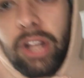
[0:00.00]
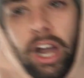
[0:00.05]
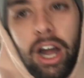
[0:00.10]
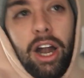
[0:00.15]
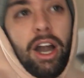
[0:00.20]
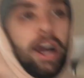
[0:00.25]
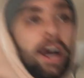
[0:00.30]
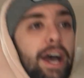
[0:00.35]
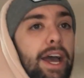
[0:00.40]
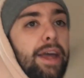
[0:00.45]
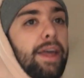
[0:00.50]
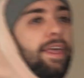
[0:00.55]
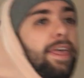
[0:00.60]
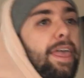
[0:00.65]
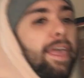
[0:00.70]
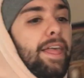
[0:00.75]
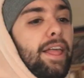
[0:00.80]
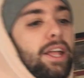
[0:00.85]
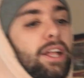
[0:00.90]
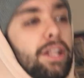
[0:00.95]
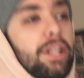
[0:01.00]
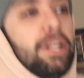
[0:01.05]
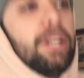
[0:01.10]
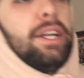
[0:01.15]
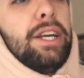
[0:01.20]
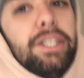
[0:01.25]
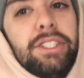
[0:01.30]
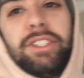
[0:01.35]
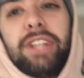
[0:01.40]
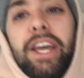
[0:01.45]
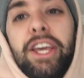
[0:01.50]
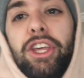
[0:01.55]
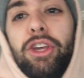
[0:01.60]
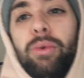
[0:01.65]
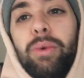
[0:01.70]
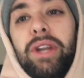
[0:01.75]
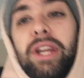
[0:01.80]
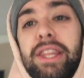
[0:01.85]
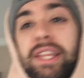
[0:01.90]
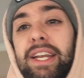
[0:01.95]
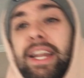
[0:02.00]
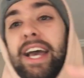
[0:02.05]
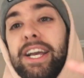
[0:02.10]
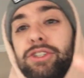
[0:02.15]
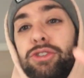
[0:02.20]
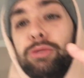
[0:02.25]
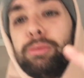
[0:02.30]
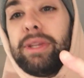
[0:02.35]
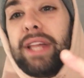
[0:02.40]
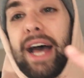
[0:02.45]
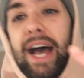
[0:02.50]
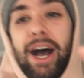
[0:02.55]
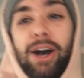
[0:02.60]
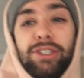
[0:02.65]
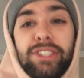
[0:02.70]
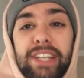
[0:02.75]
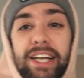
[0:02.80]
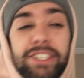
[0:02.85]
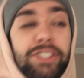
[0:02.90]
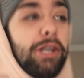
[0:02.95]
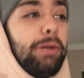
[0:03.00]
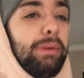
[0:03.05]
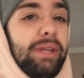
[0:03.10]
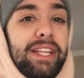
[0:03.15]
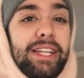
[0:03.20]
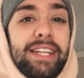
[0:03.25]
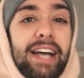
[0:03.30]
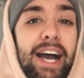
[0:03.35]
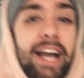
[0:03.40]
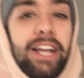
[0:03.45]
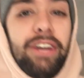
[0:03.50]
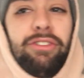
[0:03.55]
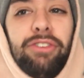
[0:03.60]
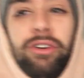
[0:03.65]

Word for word: All right, let's take you into the next room of the house. That's gonna be the dining